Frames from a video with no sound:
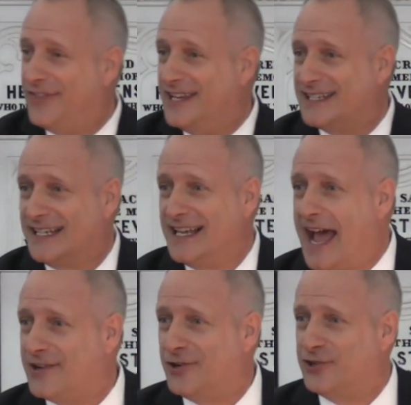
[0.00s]
these
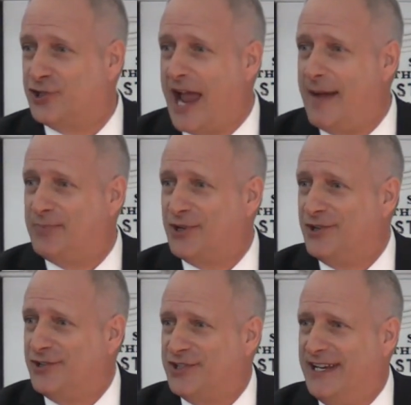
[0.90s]
latter
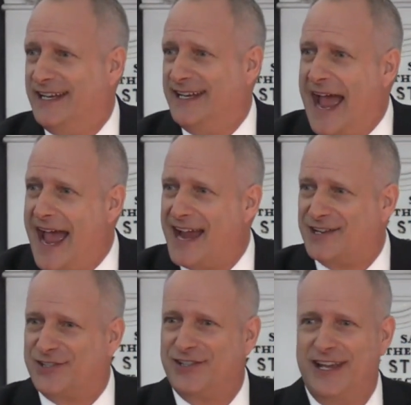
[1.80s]
chapters in
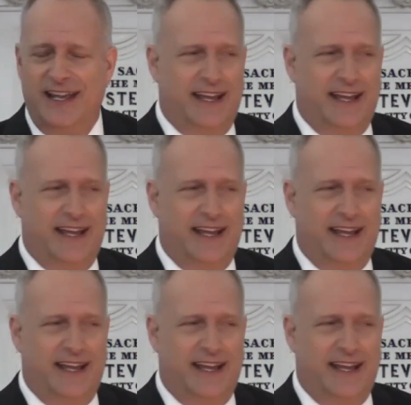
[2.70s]
Acts,